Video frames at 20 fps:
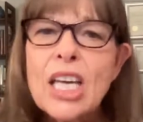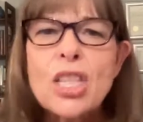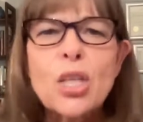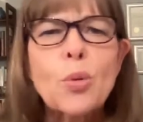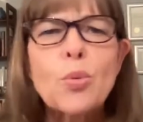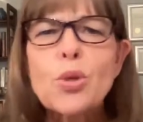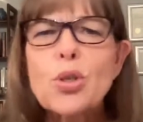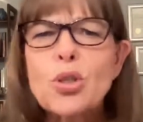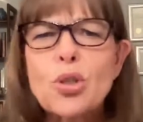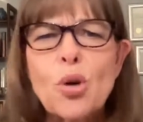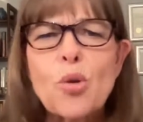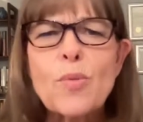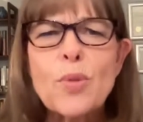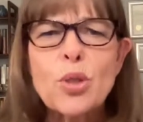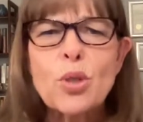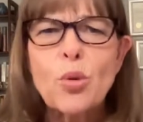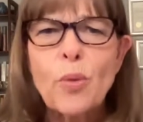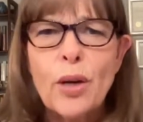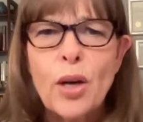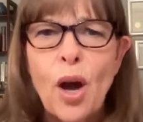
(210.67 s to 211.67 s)
there was so
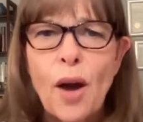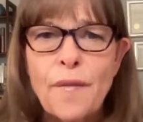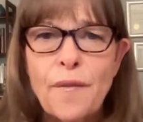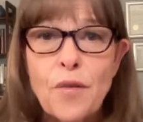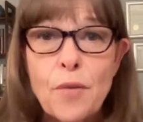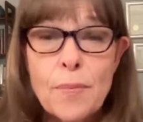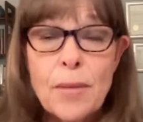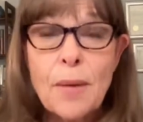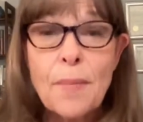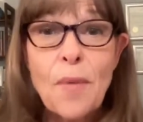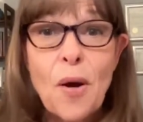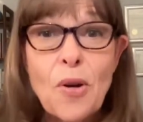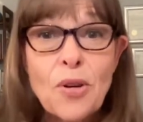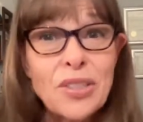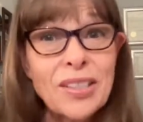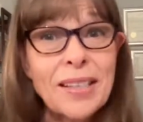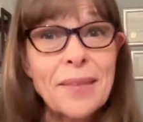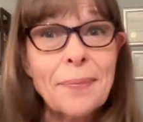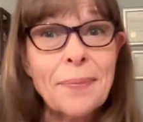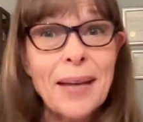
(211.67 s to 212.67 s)
much going on for me
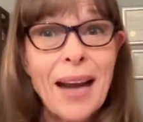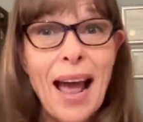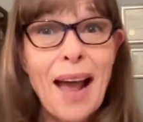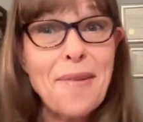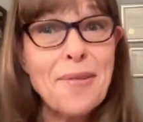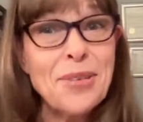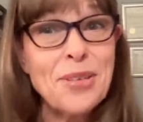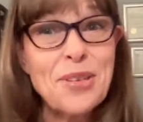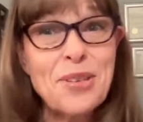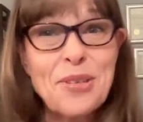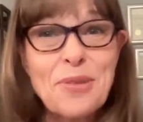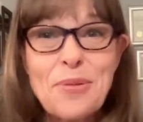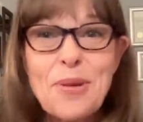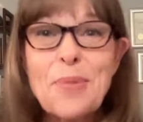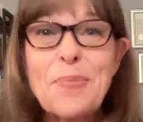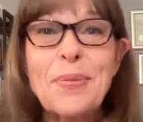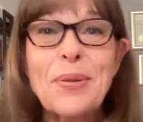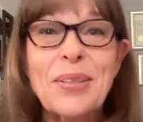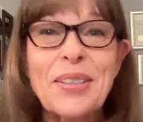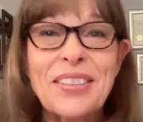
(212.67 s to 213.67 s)
emotionally, but I was a
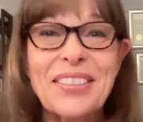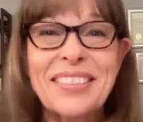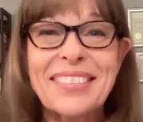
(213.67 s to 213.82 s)
trooper.